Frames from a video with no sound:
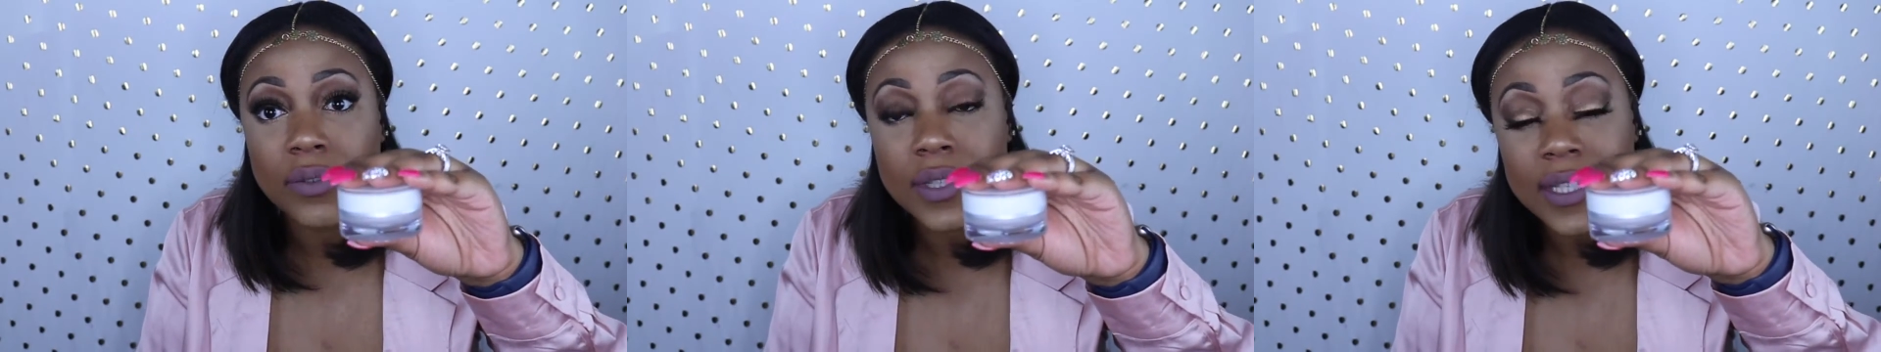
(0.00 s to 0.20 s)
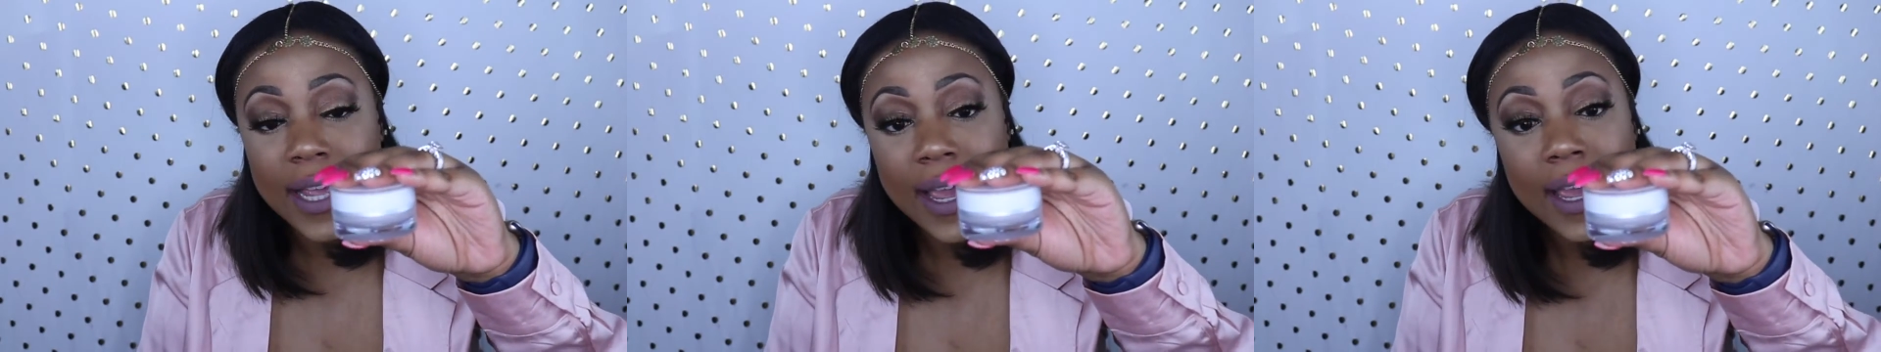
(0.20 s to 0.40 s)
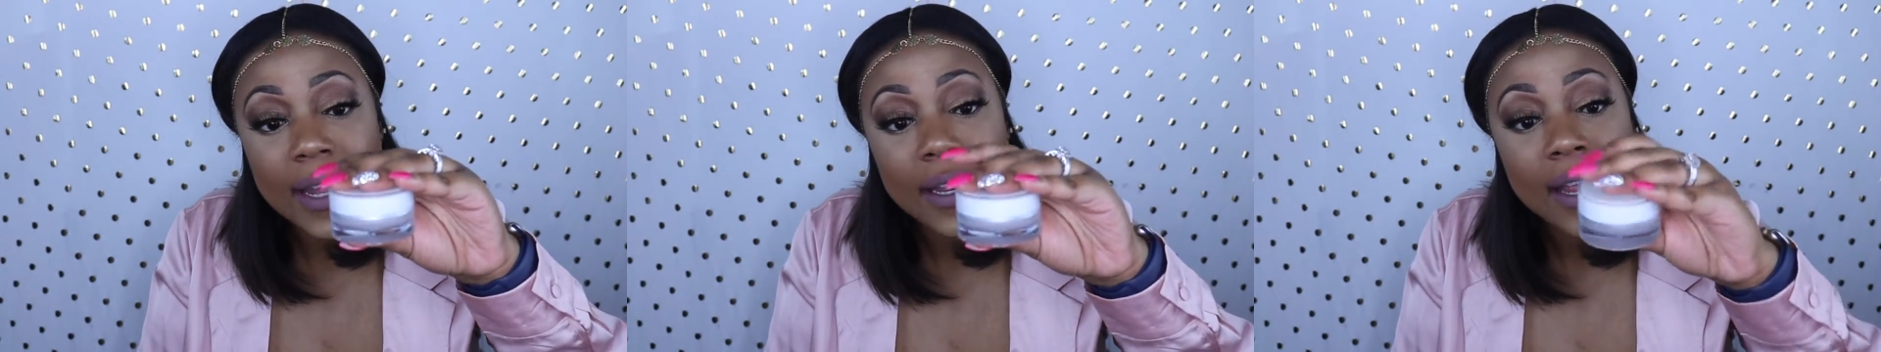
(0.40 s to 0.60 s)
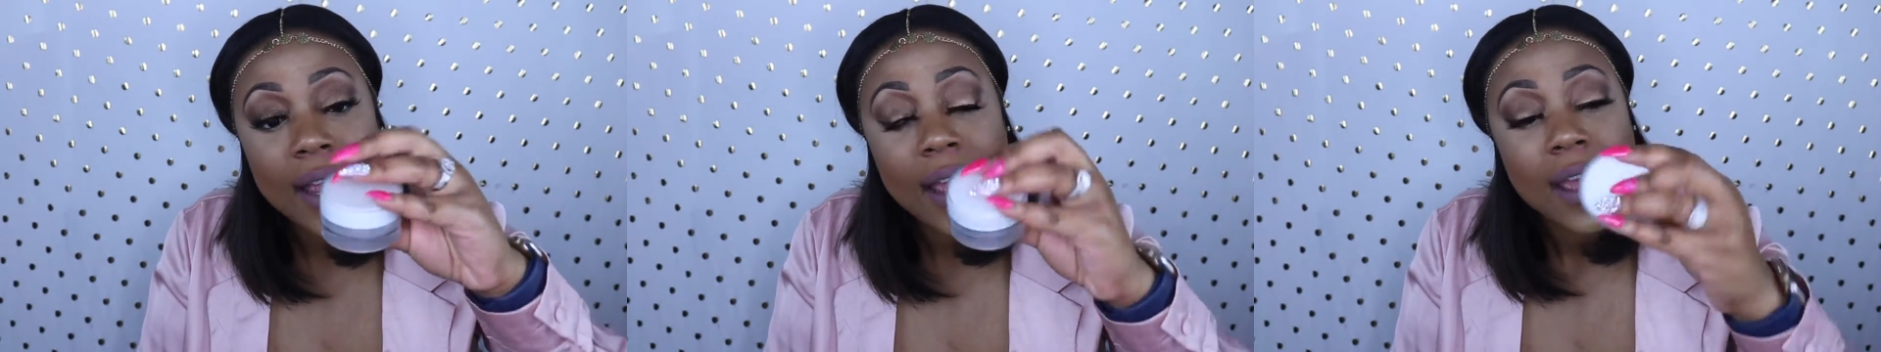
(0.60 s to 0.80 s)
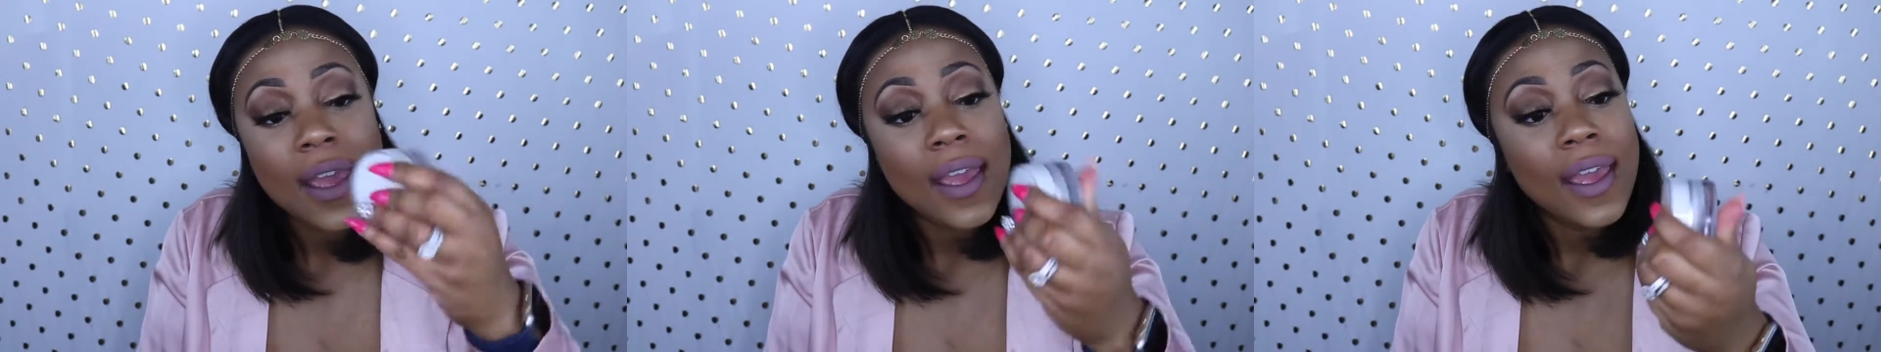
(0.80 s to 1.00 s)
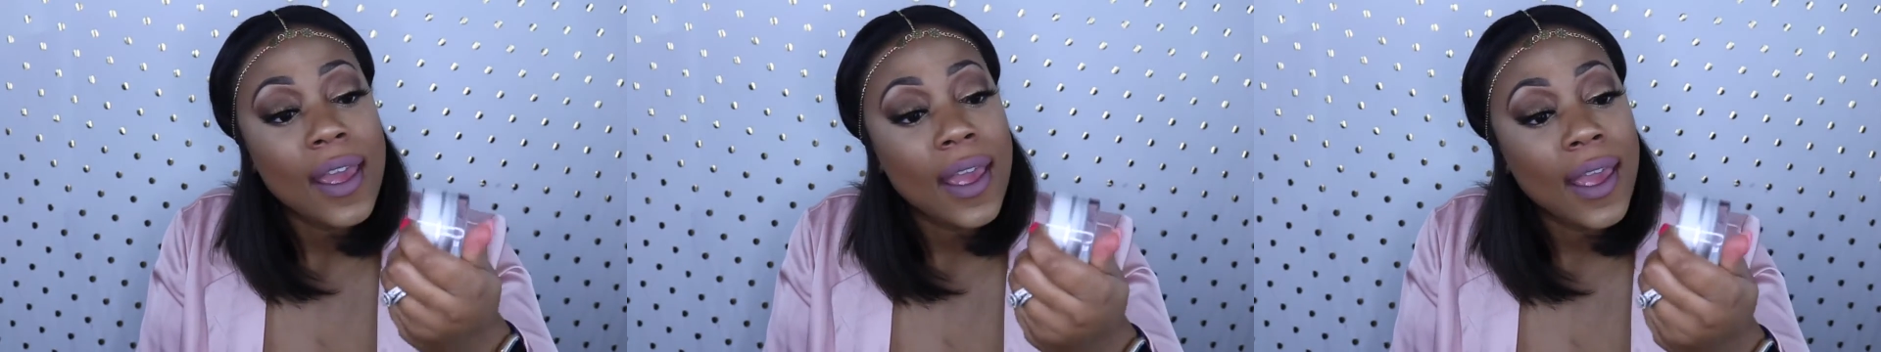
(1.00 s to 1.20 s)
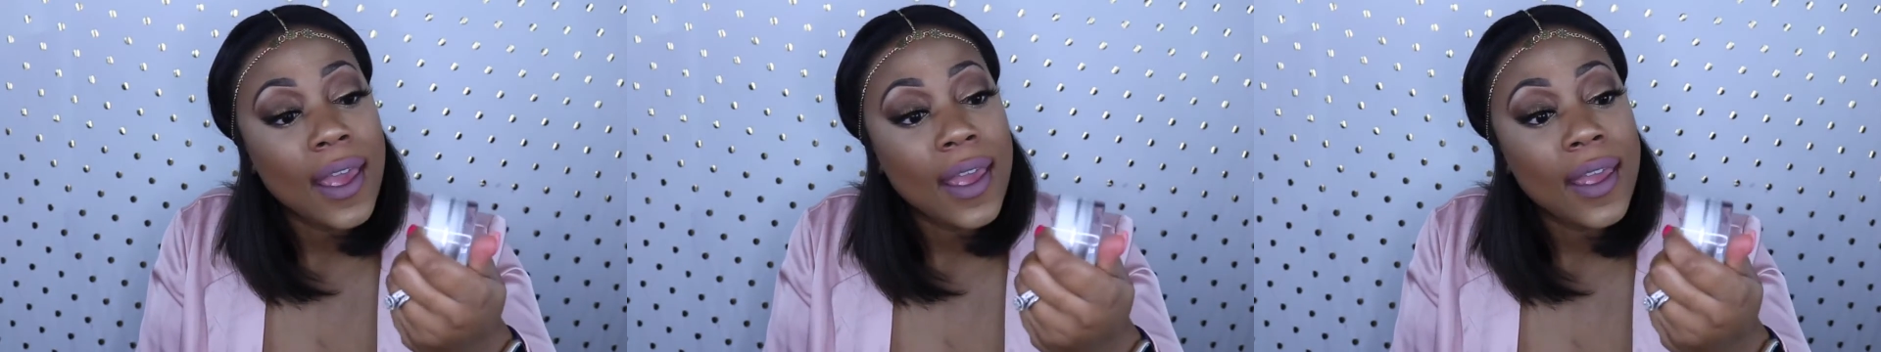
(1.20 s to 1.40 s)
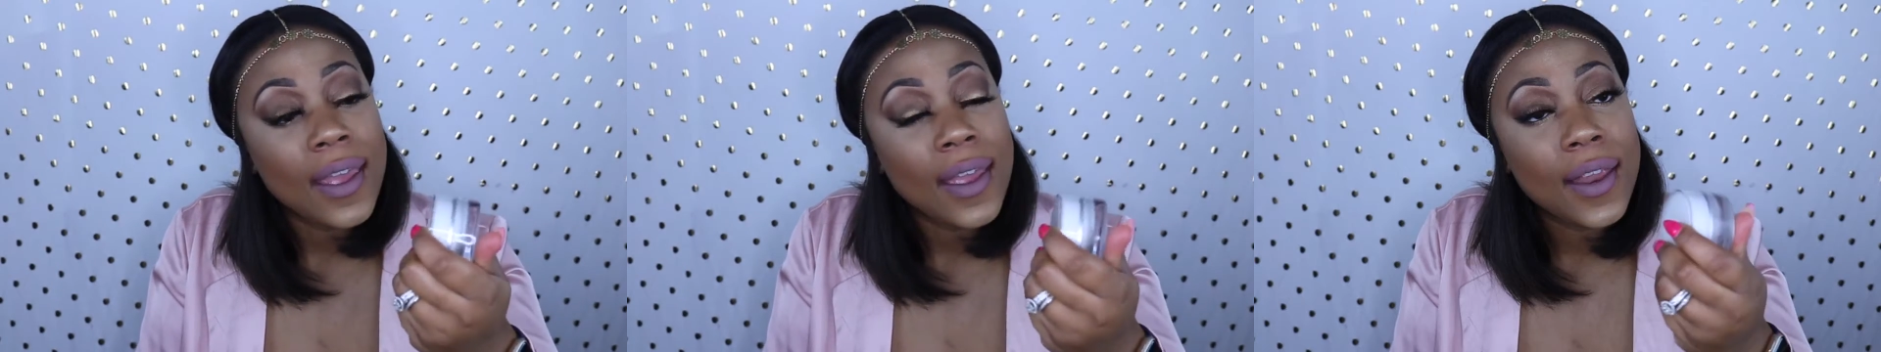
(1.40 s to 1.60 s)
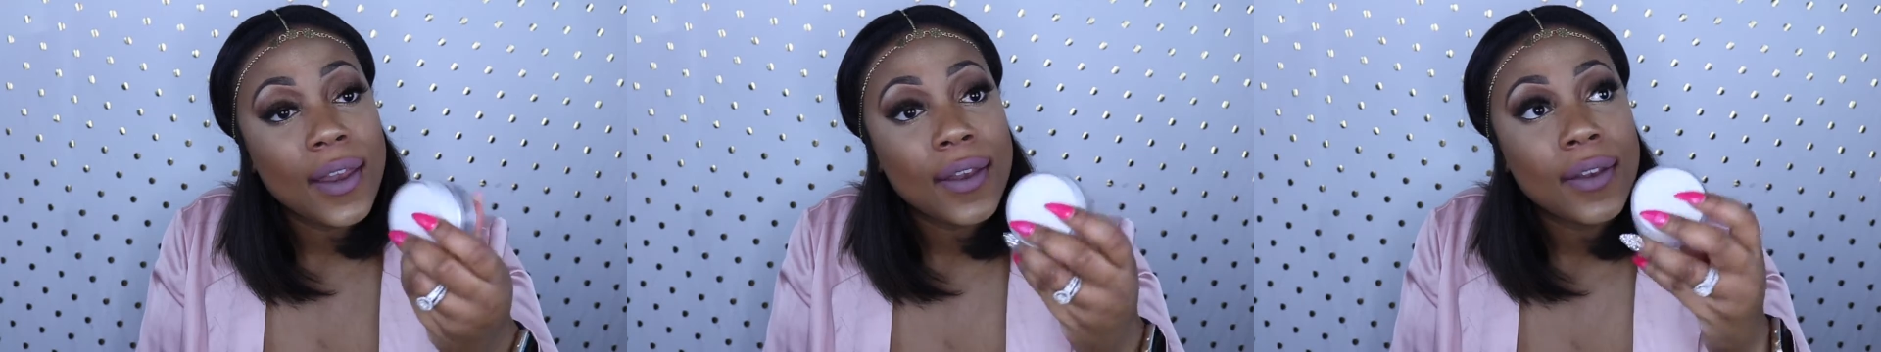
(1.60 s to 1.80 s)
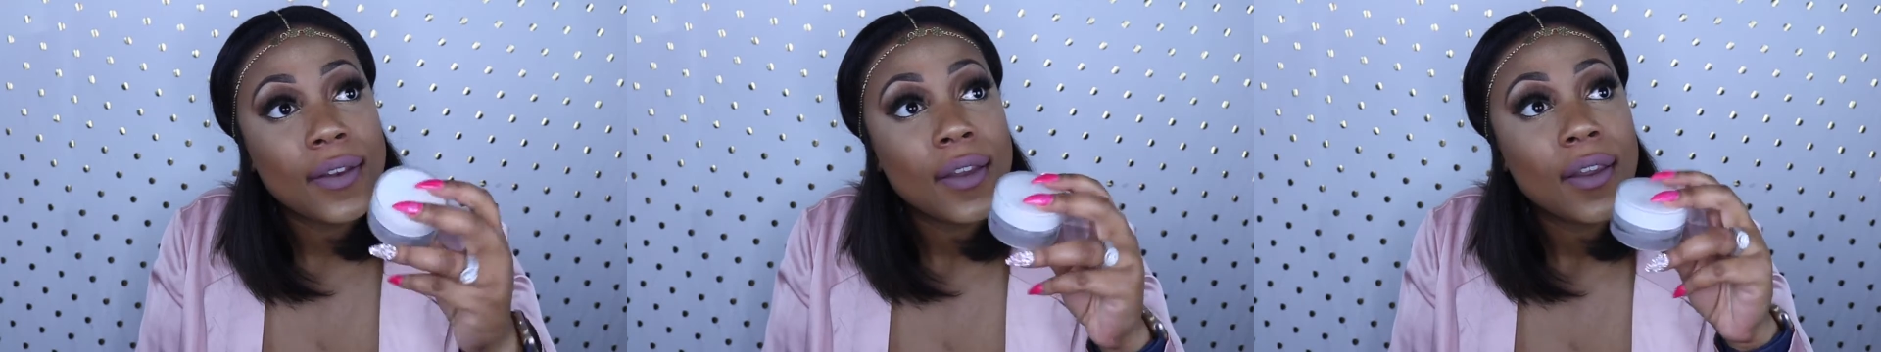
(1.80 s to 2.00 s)
set.
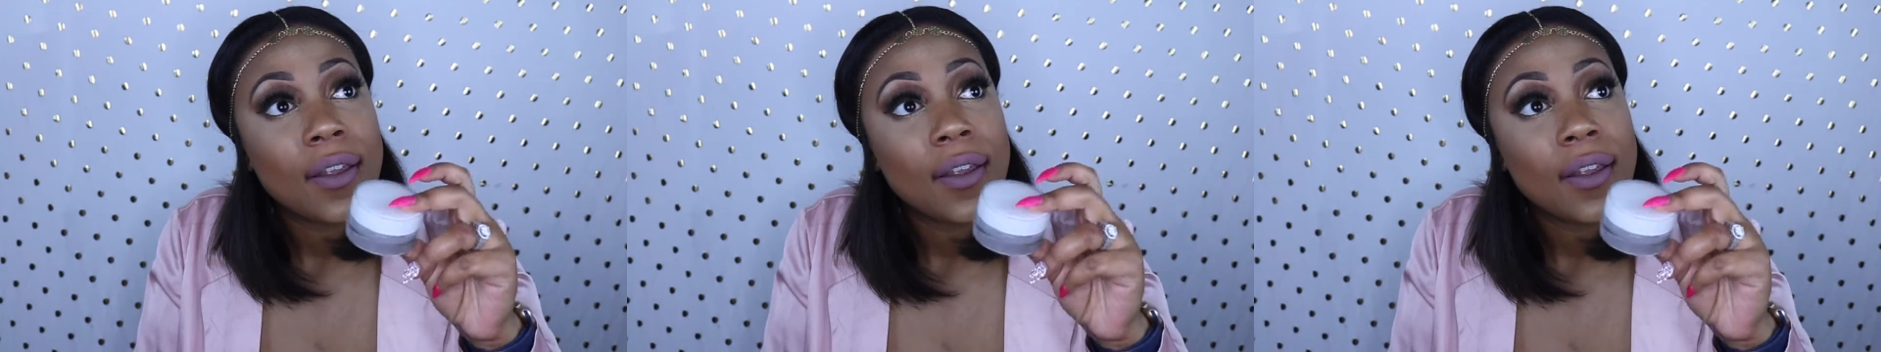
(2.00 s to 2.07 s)
And